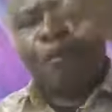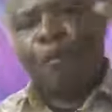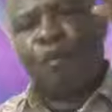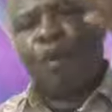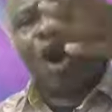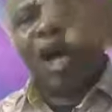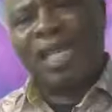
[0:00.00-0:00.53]

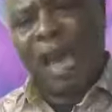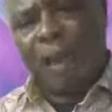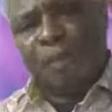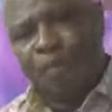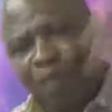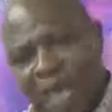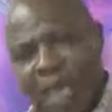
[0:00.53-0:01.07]
more
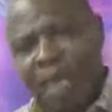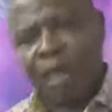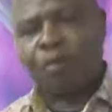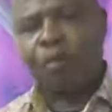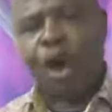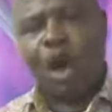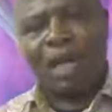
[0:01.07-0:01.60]
than me,
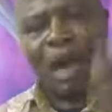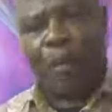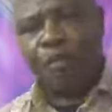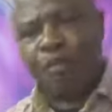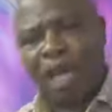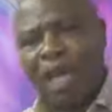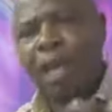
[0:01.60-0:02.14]
more
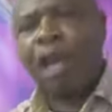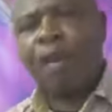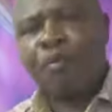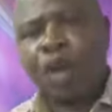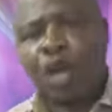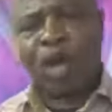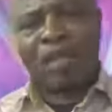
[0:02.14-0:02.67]
than me,
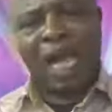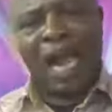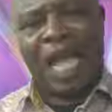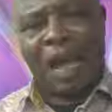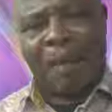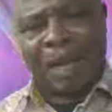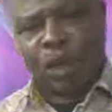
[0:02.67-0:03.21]
because I
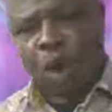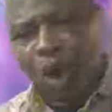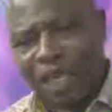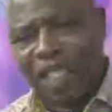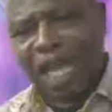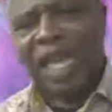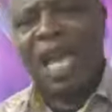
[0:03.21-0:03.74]
am
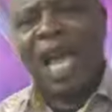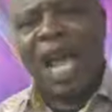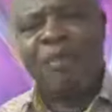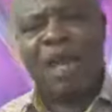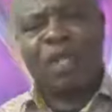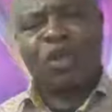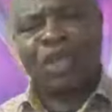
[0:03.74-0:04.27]
anointed.
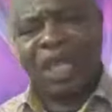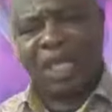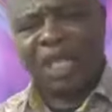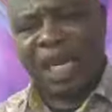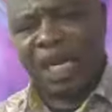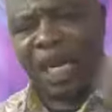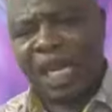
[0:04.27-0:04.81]
I'm a chosen
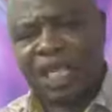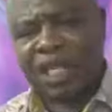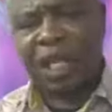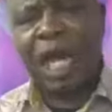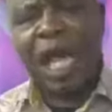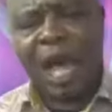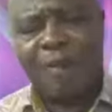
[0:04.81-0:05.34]
generation.
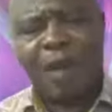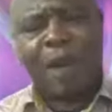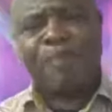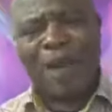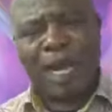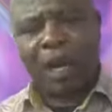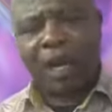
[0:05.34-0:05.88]
I'm a
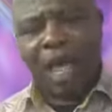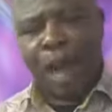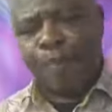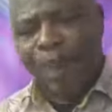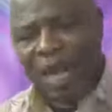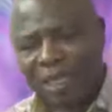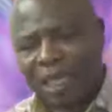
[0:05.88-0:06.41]
peculiar
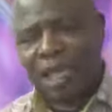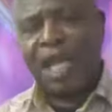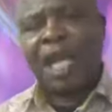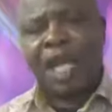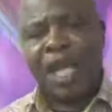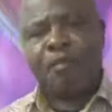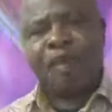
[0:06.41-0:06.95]
person
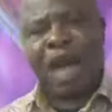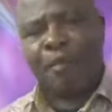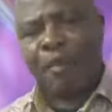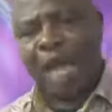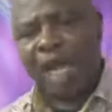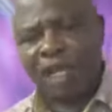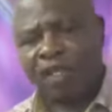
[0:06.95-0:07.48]
in my
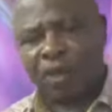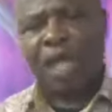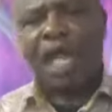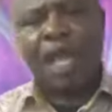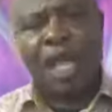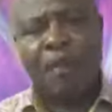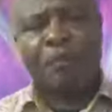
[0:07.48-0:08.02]
ministry,
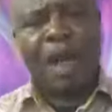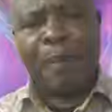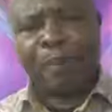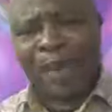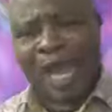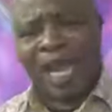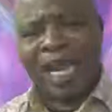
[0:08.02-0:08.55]
in my
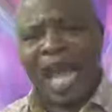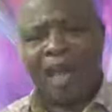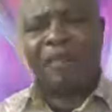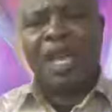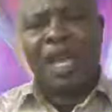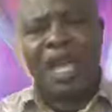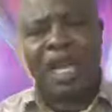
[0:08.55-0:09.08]
prayer
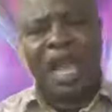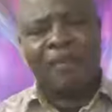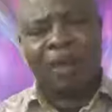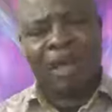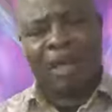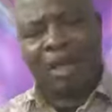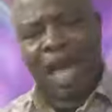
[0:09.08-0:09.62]
life, in
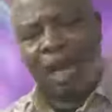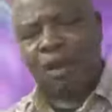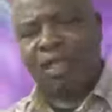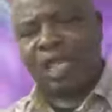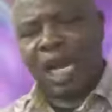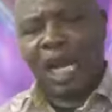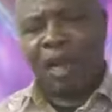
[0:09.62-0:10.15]
everything that
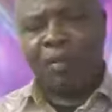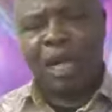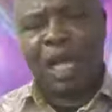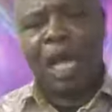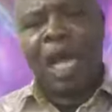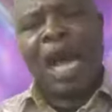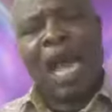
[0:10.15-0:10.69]
concerned
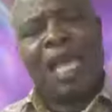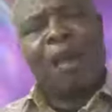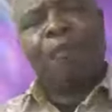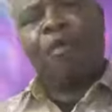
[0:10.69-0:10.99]
me. I am